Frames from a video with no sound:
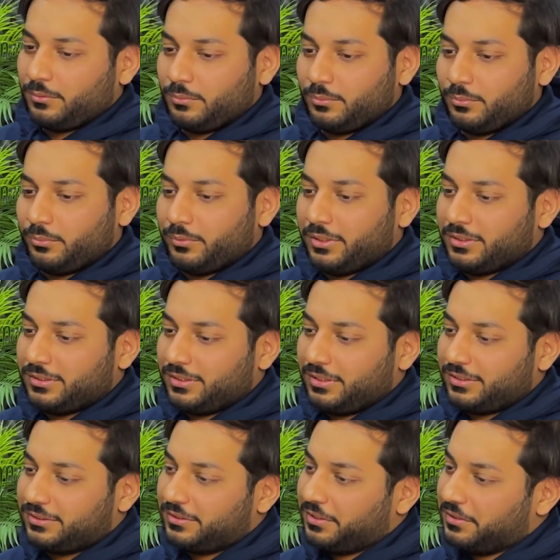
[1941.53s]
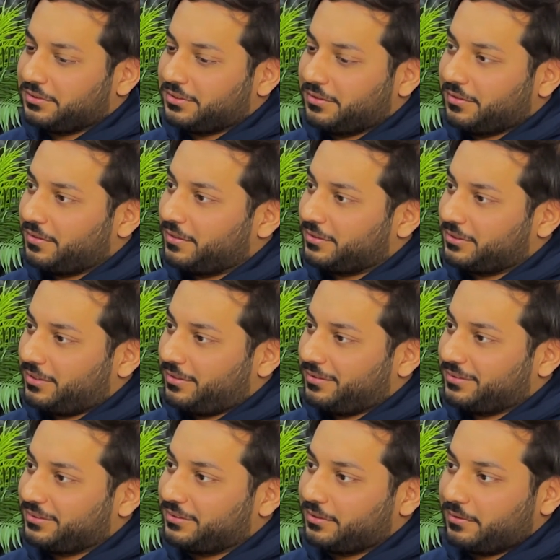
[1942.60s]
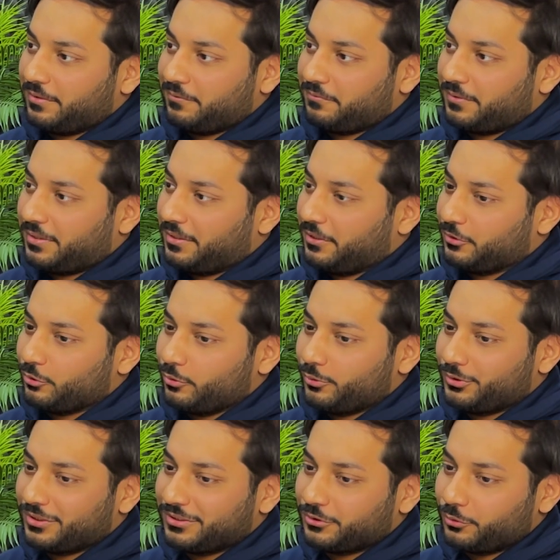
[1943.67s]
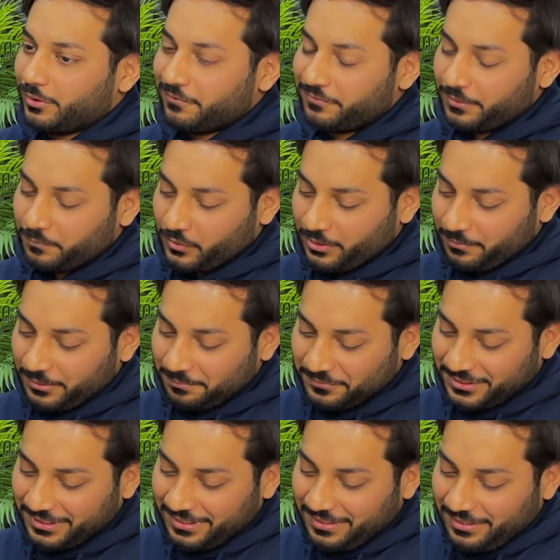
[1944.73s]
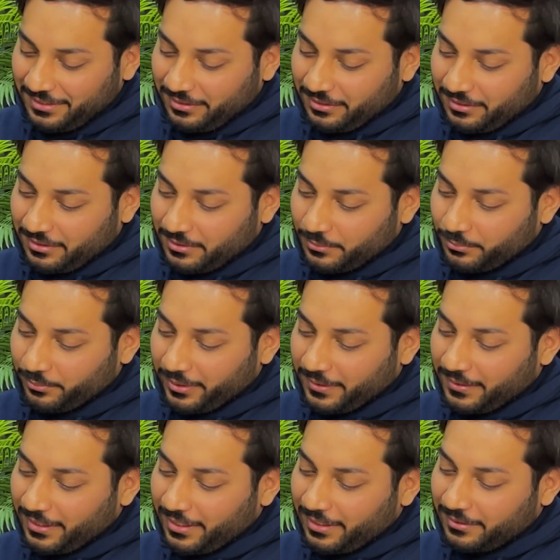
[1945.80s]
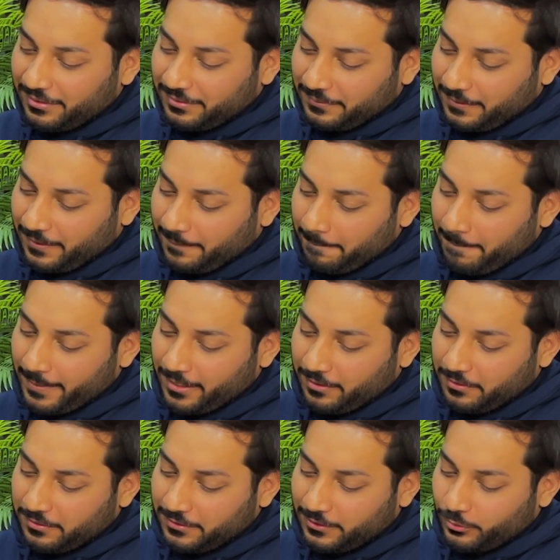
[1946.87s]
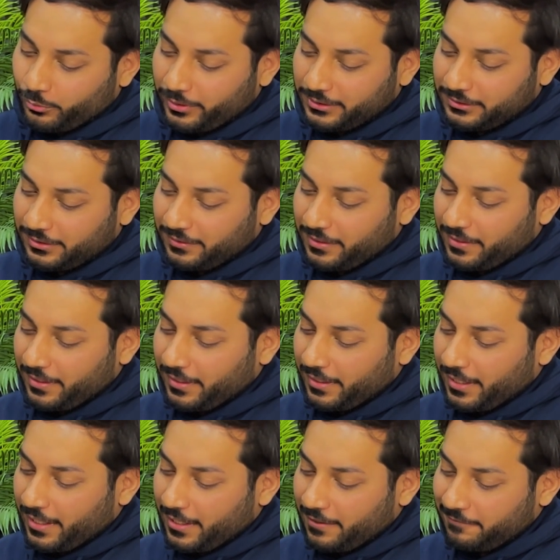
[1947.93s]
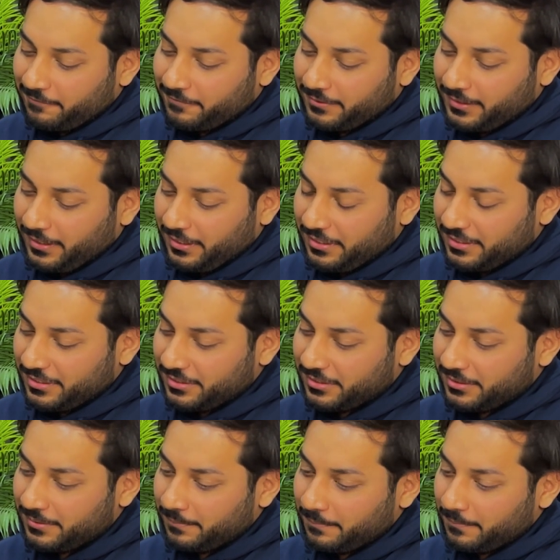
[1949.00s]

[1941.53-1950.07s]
Which is the engineering challenge, finding solutions to different problems. With that, another question that I have is,